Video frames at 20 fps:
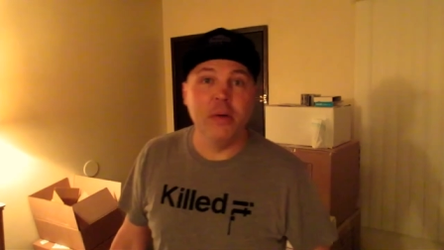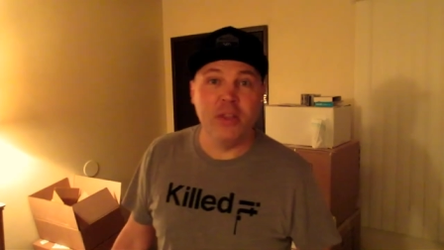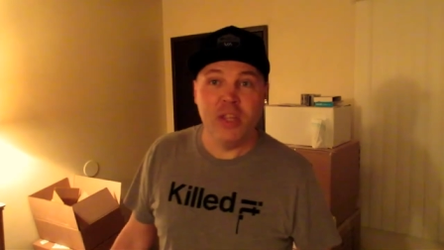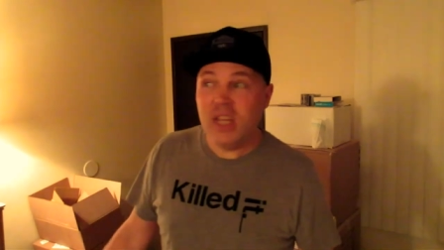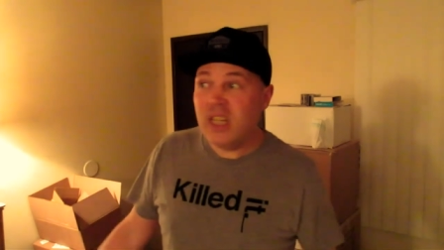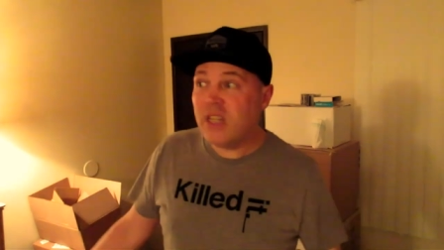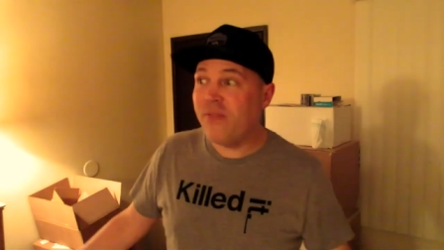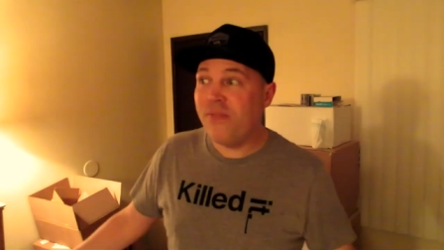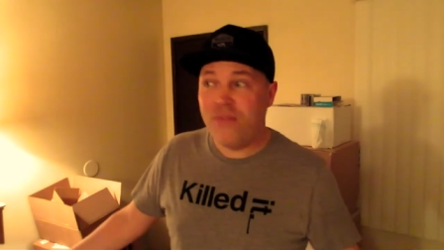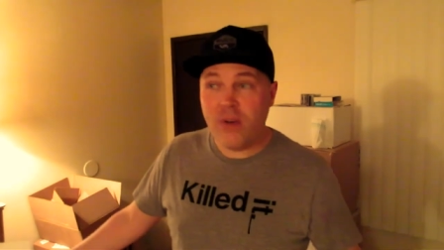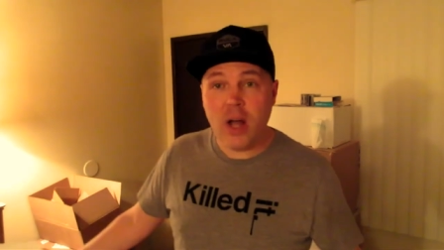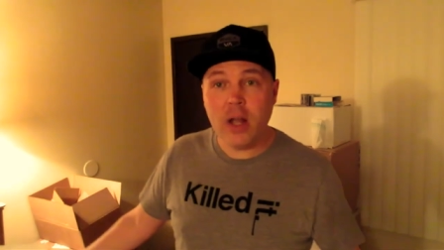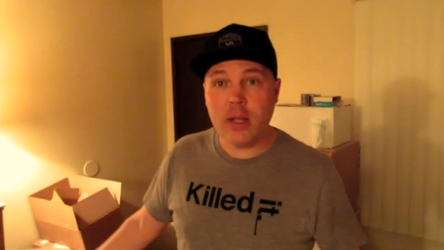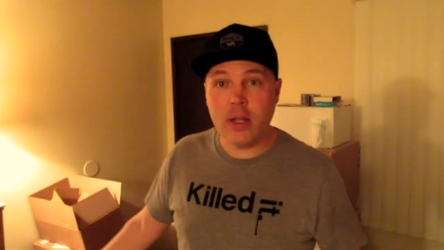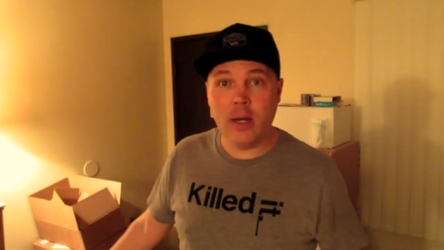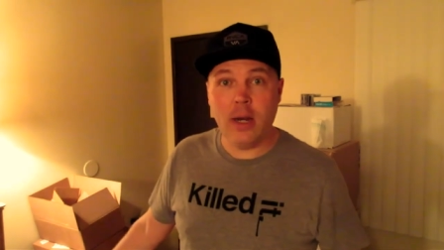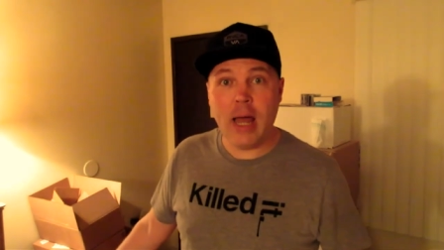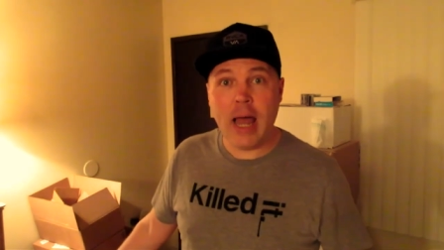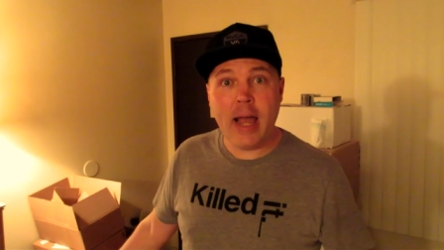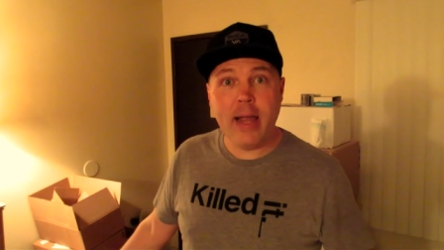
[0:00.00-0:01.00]
But these
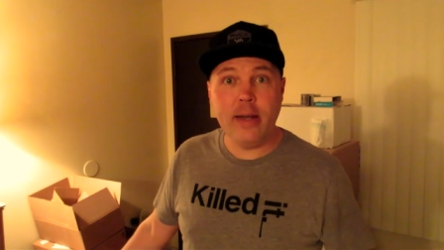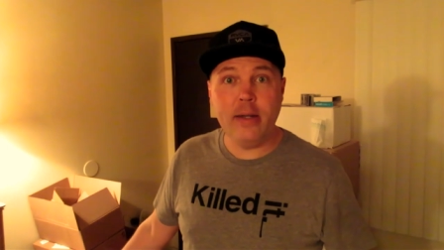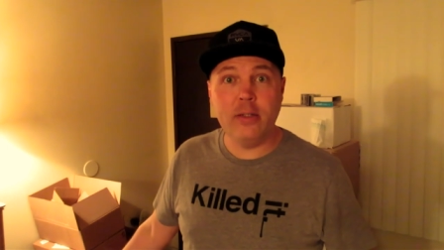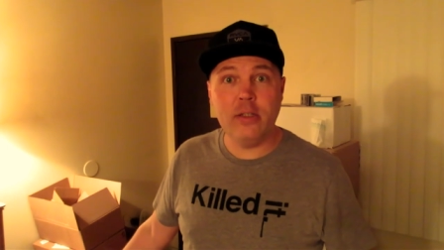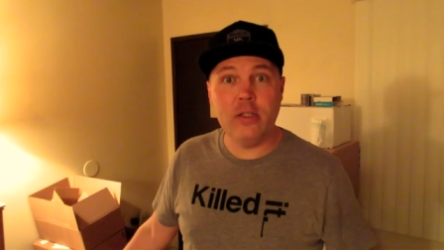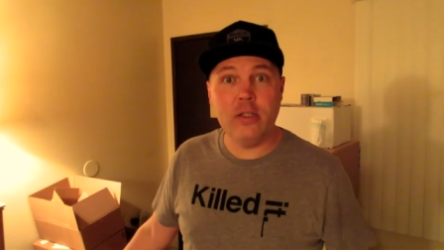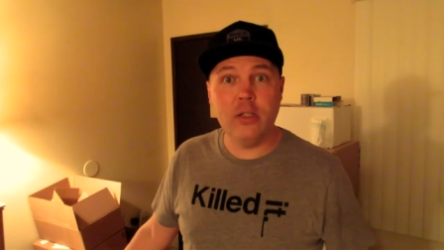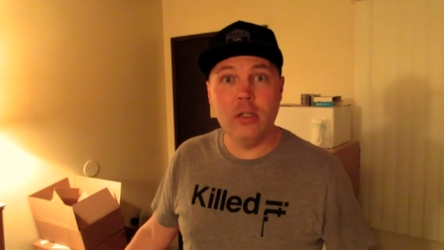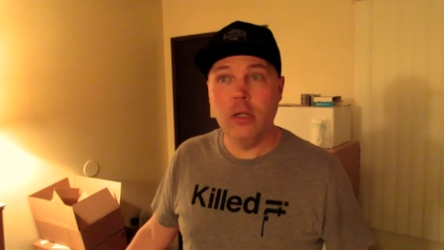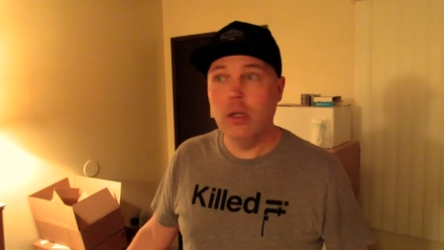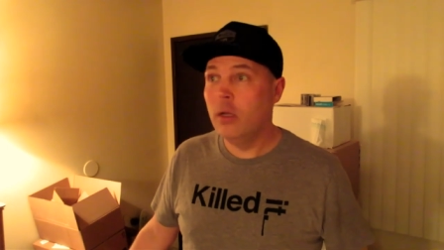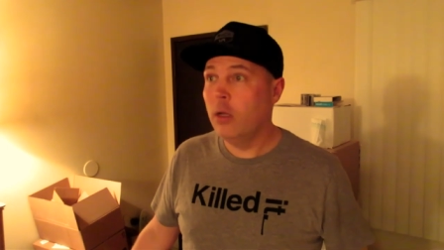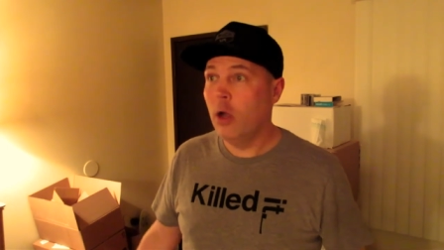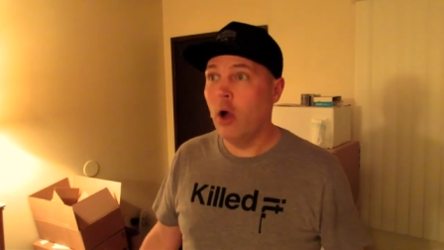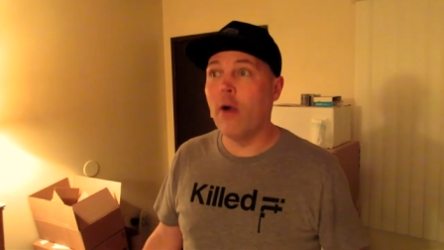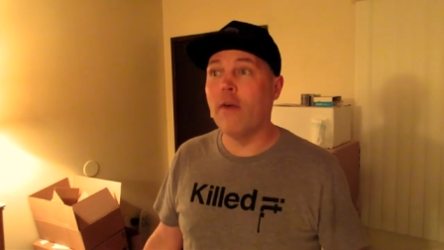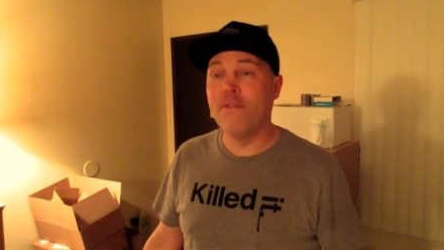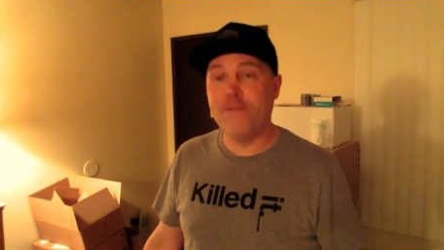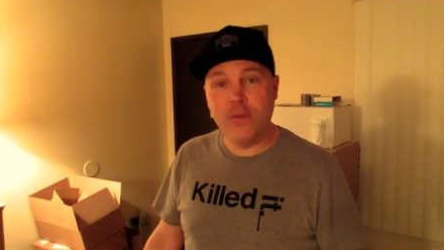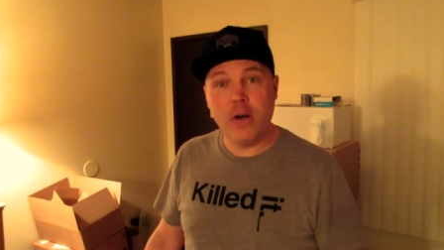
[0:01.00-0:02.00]
fucking lights
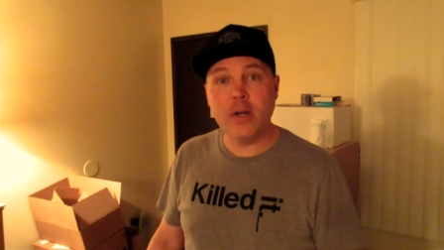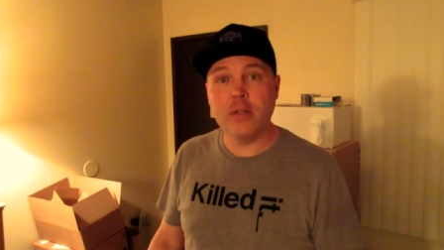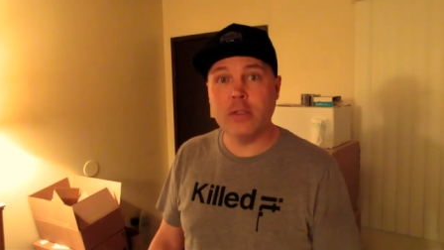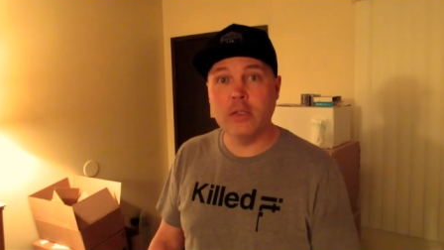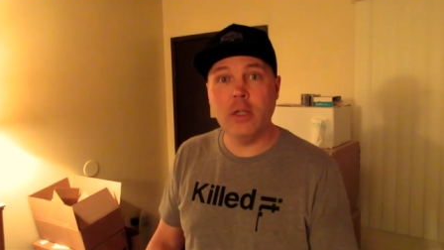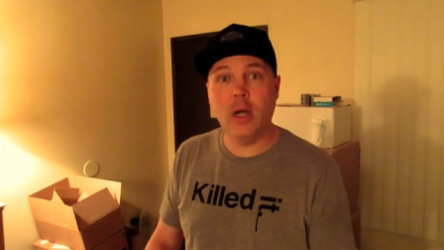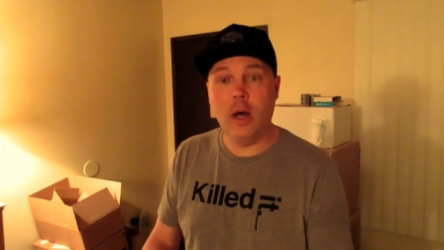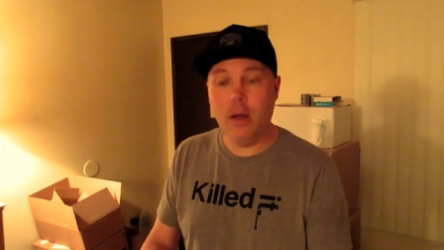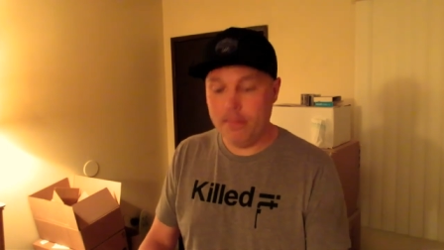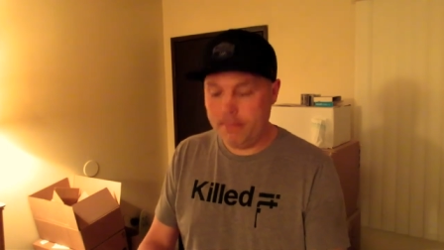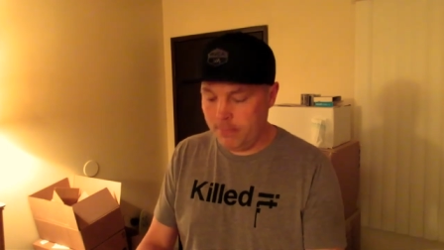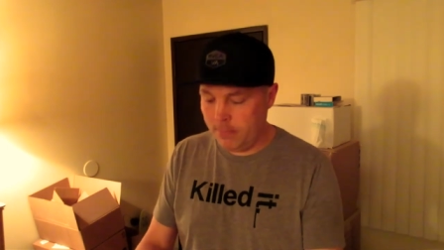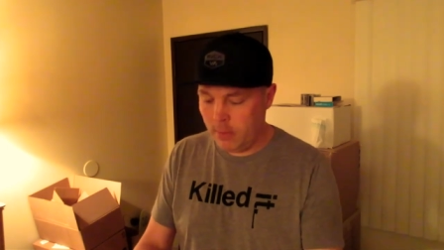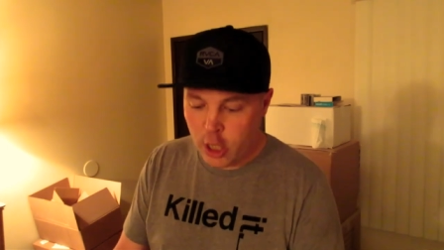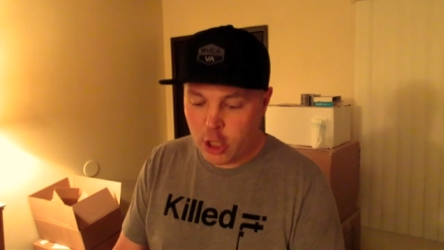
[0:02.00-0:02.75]
are fucked up.